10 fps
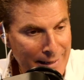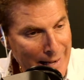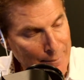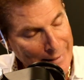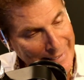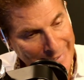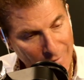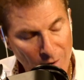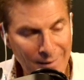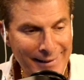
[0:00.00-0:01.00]
I mean,
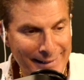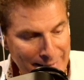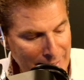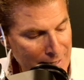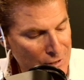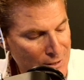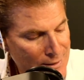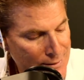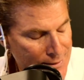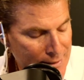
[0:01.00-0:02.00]
all
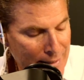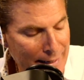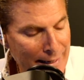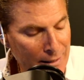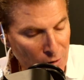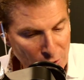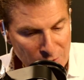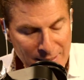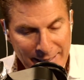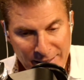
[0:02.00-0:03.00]
indications, it
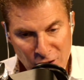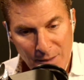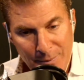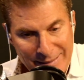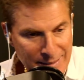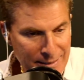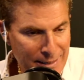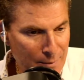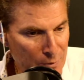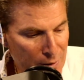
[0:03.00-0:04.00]
looks like it's going to be
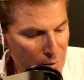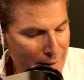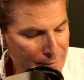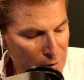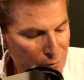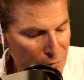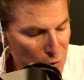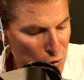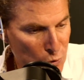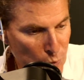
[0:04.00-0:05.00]
September. They'll have their
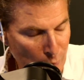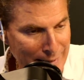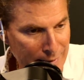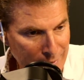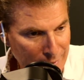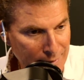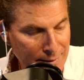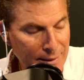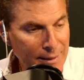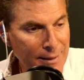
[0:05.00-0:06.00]
first rate cut.
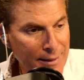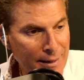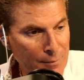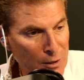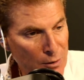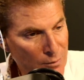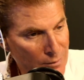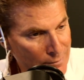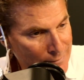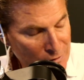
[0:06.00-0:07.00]

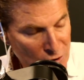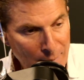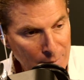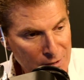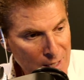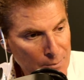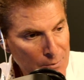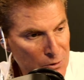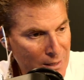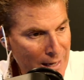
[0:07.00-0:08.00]
Jobless
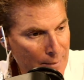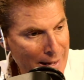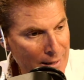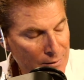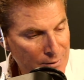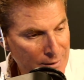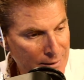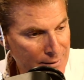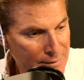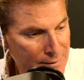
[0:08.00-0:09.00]
numbers came out,
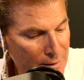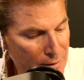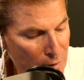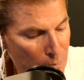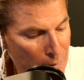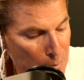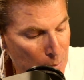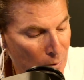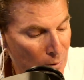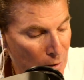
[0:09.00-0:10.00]
and people